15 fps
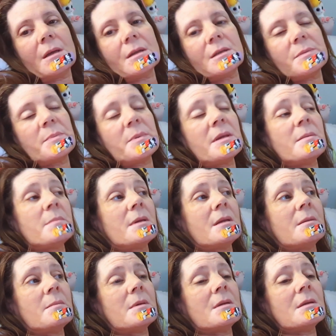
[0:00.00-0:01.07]
It has been
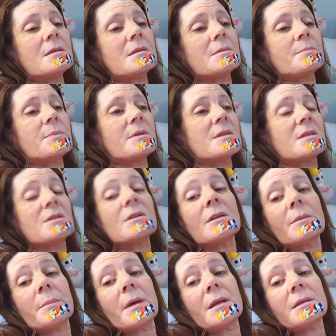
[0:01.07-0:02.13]
many minutes, but it's
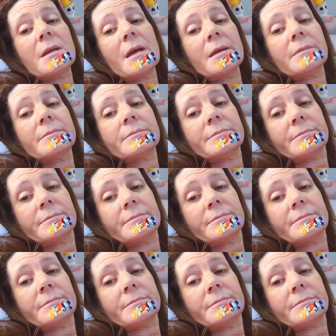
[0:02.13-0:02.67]
still a bad day.